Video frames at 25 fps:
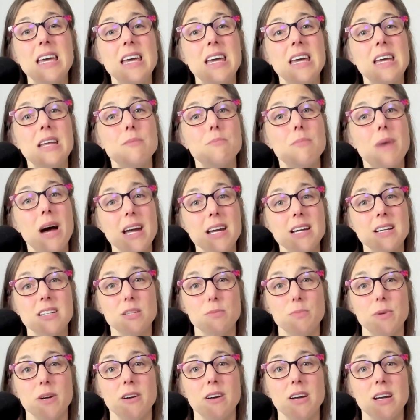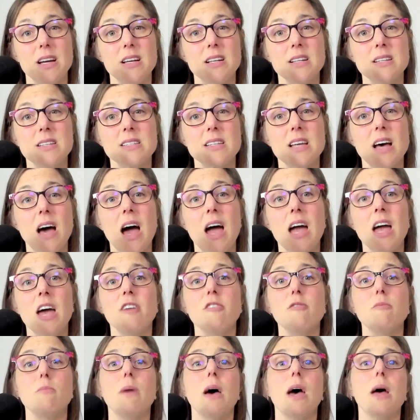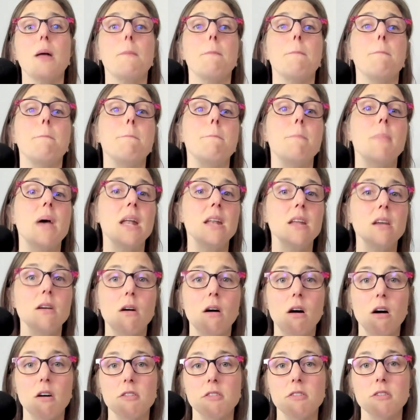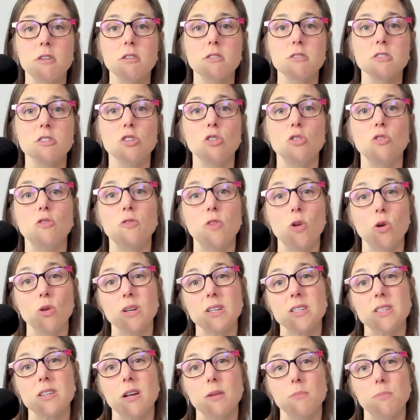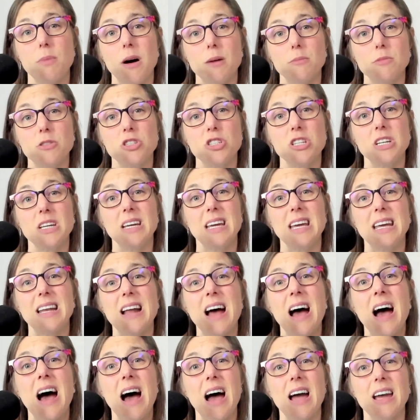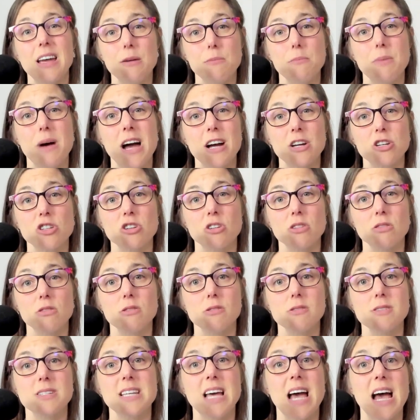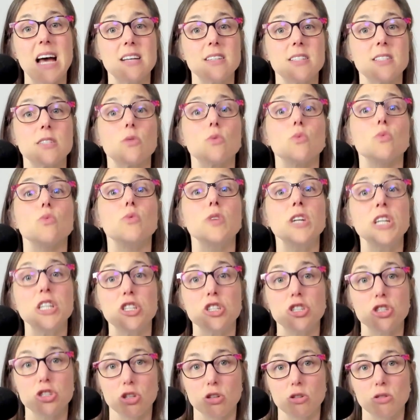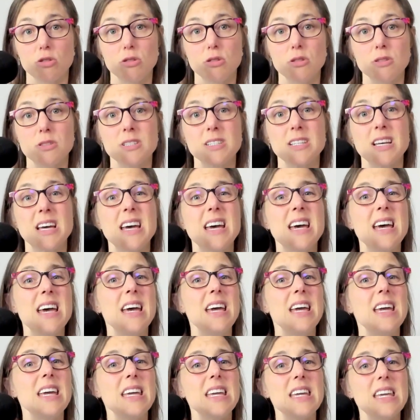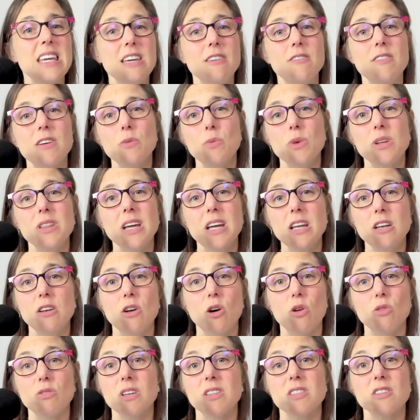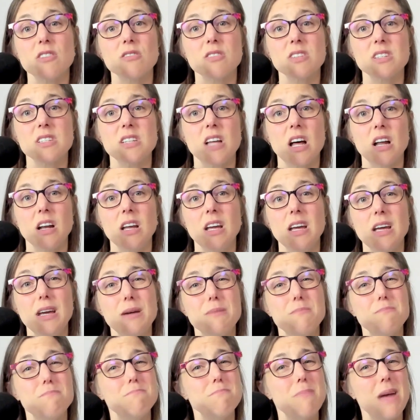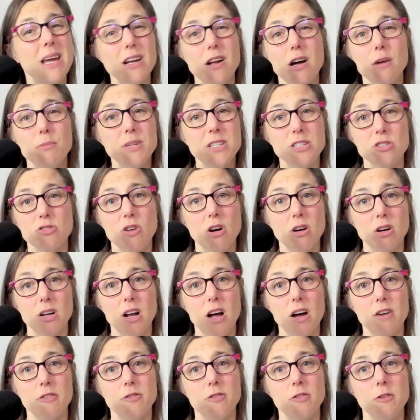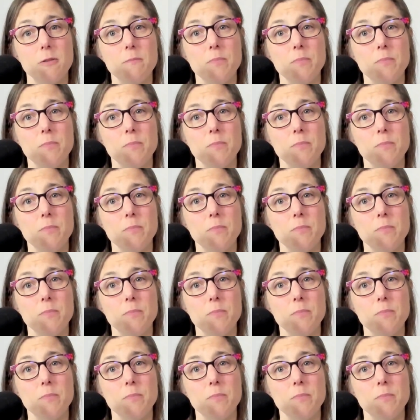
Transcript: In my experience, I have met many authors who focus on publishing in high-impact journals as reach journals, even when they know that their study may not be strong enough.